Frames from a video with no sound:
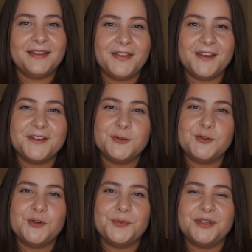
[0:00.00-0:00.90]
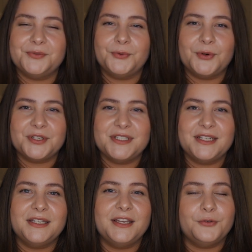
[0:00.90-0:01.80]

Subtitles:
And thank you so much for watching.